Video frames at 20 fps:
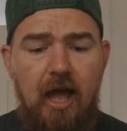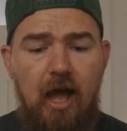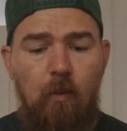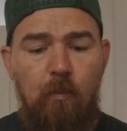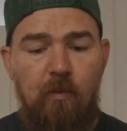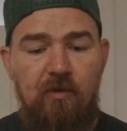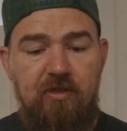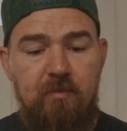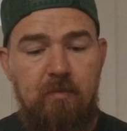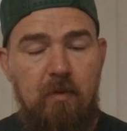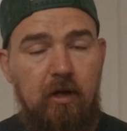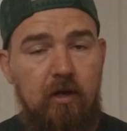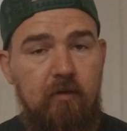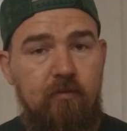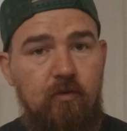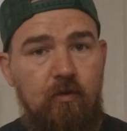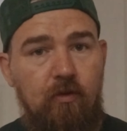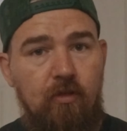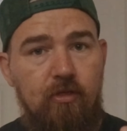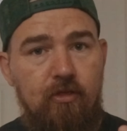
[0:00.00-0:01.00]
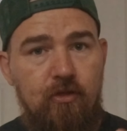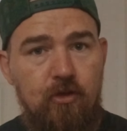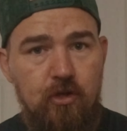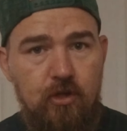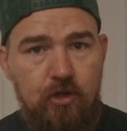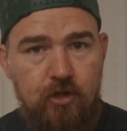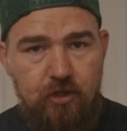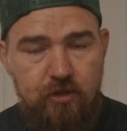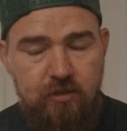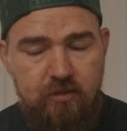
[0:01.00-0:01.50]
And with the Micro Four
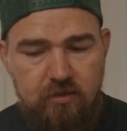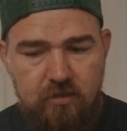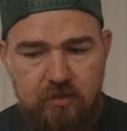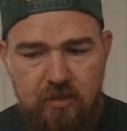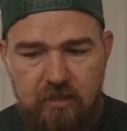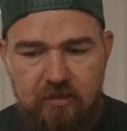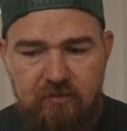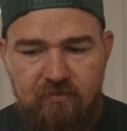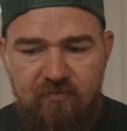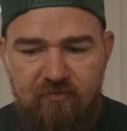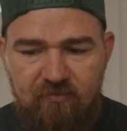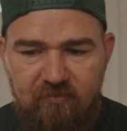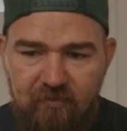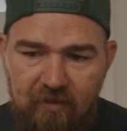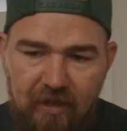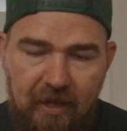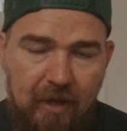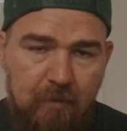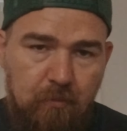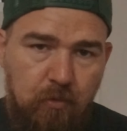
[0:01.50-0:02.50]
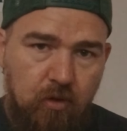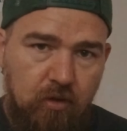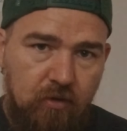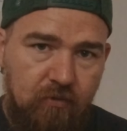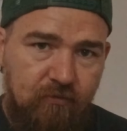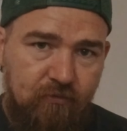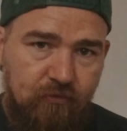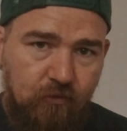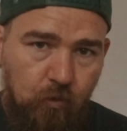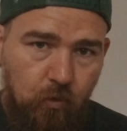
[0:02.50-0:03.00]
Thirds, it's far
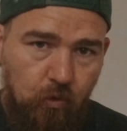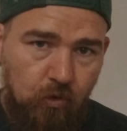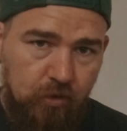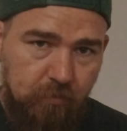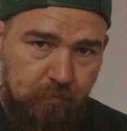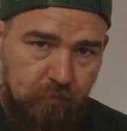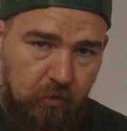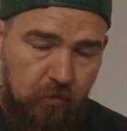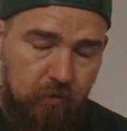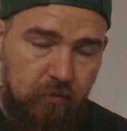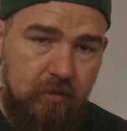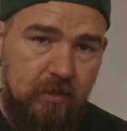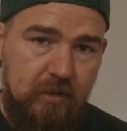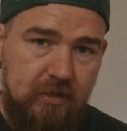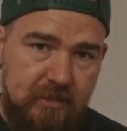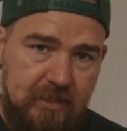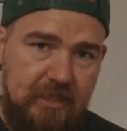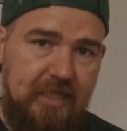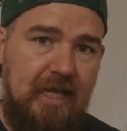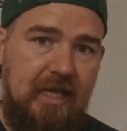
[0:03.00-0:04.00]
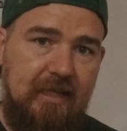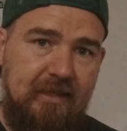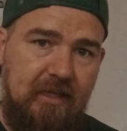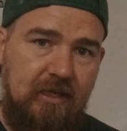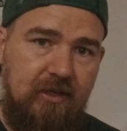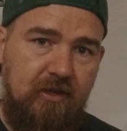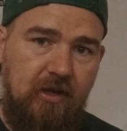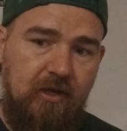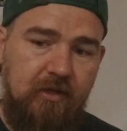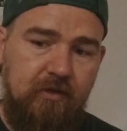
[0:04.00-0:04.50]
more affordable to get
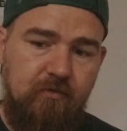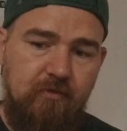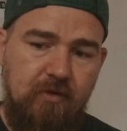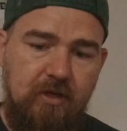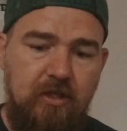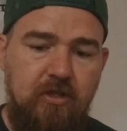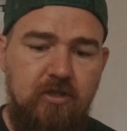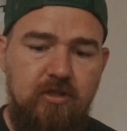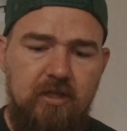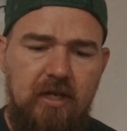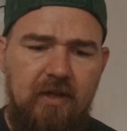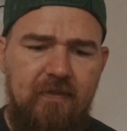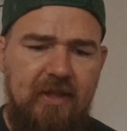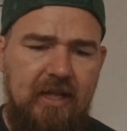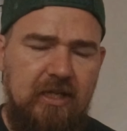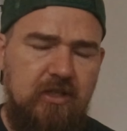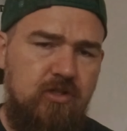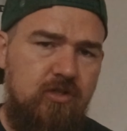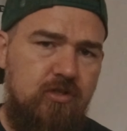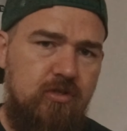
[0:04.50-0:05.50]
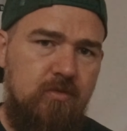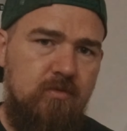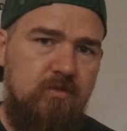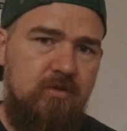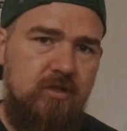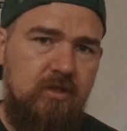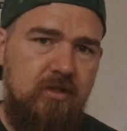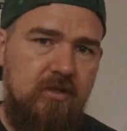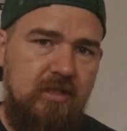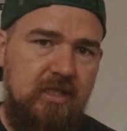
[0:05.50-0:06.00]
that kind of reach. And that's due
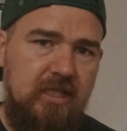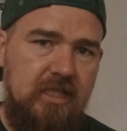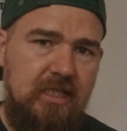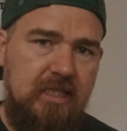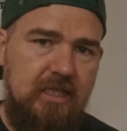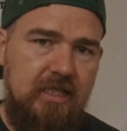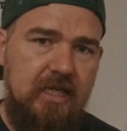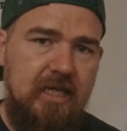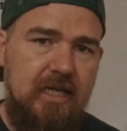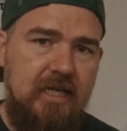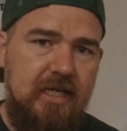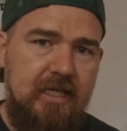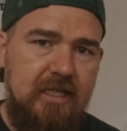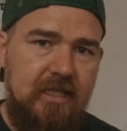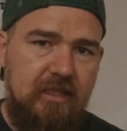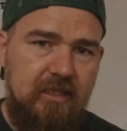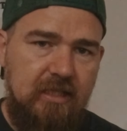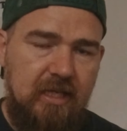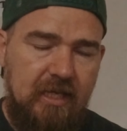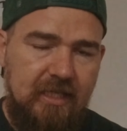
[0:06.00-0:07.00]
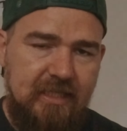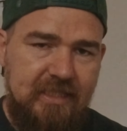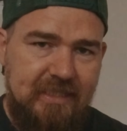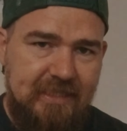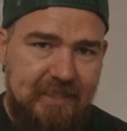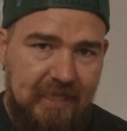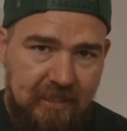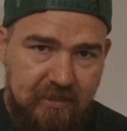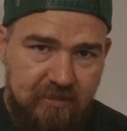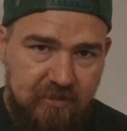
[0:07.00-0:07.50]
to the
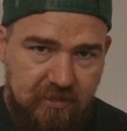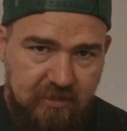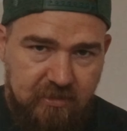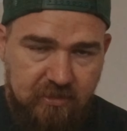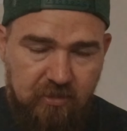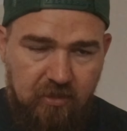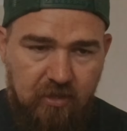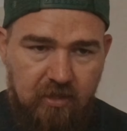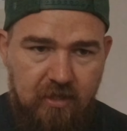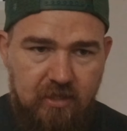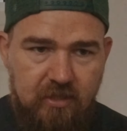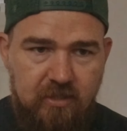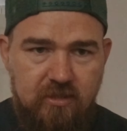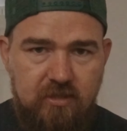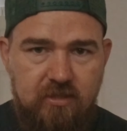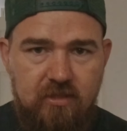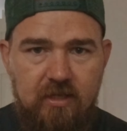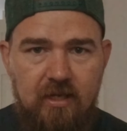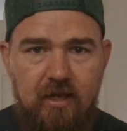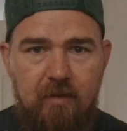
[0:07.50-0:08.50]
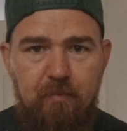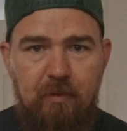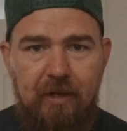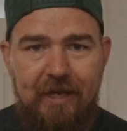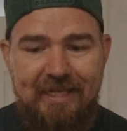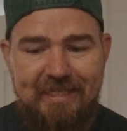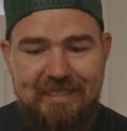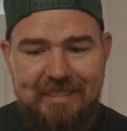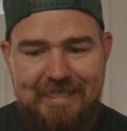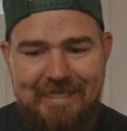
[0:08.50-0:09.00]
sensor size.
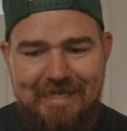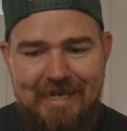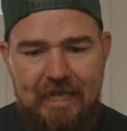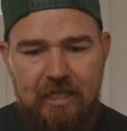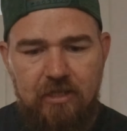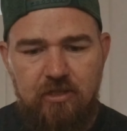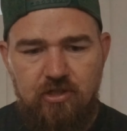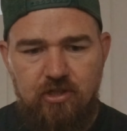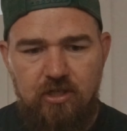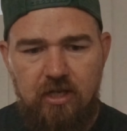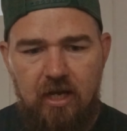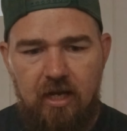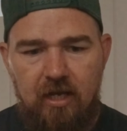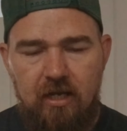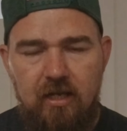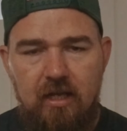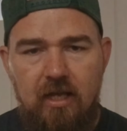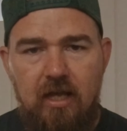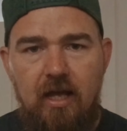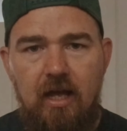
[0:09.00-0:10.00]
By its nature,